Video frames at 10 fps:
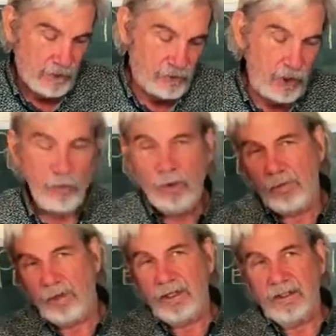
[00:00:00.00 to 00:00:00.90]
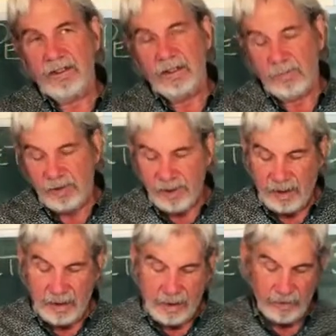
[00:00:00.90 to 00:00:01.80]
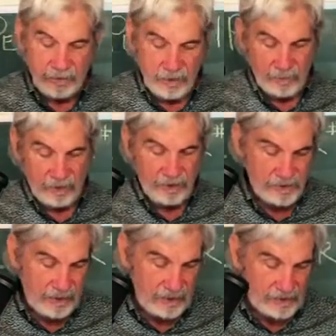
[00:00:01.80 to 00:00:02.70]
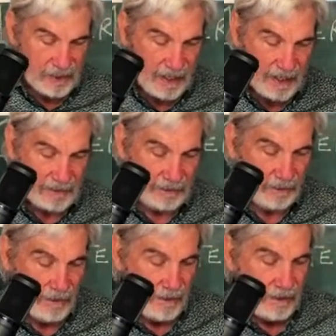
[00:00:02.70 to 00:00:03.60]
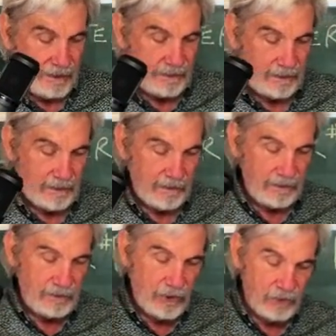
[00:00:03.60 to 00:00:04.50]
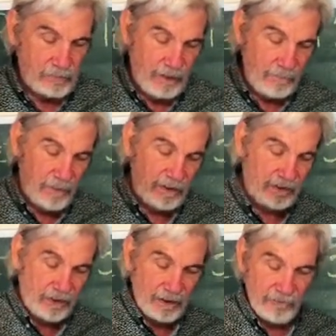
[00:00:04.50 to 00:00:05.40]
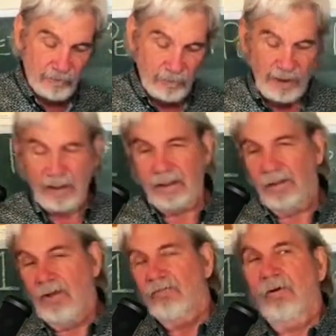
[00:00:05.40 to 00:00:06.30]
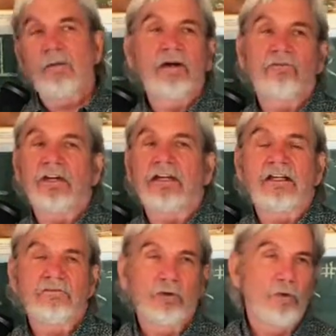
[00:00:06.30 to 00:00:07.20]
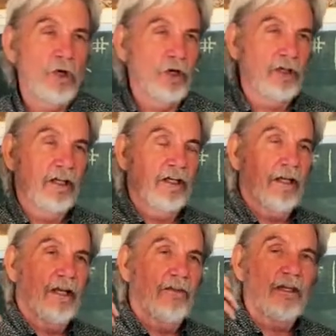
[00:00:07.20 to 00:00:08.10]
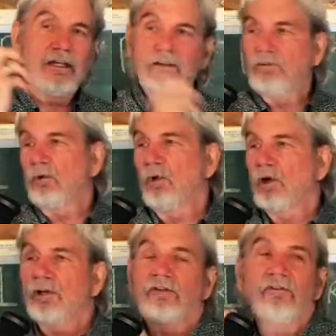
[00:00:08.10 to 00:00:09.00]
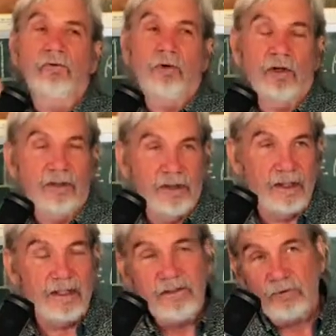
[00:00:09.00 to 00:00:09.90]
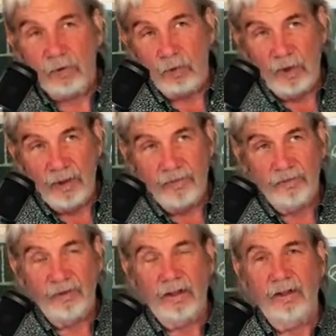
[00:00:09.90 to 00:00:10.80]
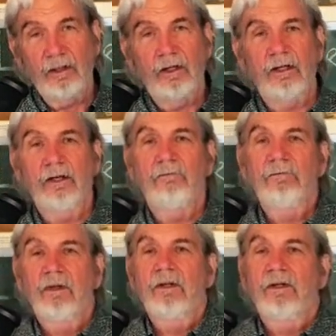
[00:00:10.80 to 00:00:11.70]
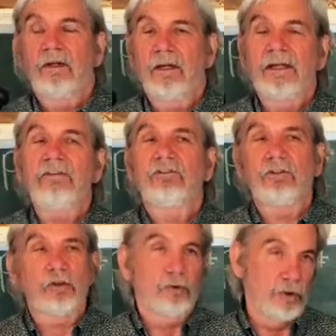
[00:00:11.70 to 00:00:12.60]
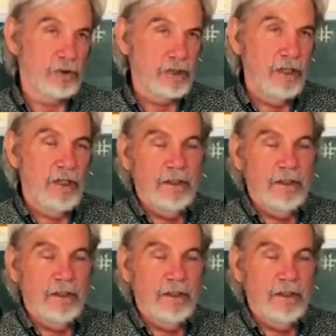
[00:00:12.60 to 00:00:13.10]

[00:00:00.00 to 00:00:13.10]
So we went into Timothy, and Timothy says that, and and again, he talks about deliver me from every evil work, and and the evil work is the work of the evil ones and uh, uh, evildoers.